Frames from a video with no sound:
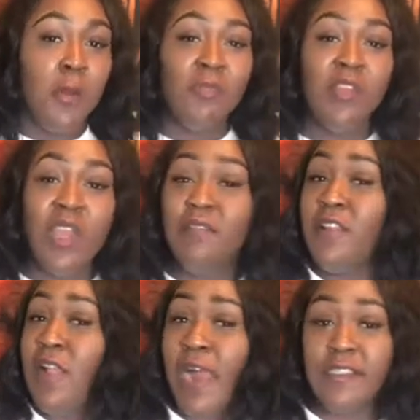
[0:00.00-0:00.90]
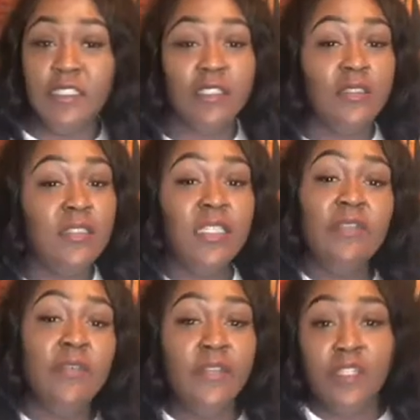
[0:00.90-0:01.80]
Leave the likes, leave
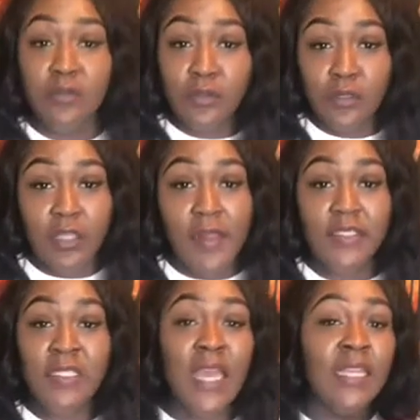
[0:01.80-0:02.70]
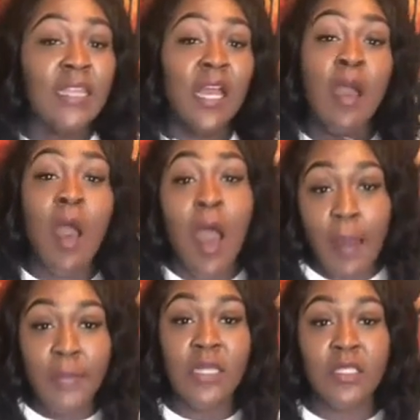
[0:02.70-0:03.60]
the views, take the
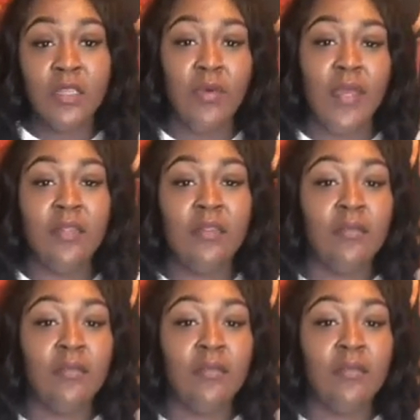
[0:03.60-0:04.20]
comments away.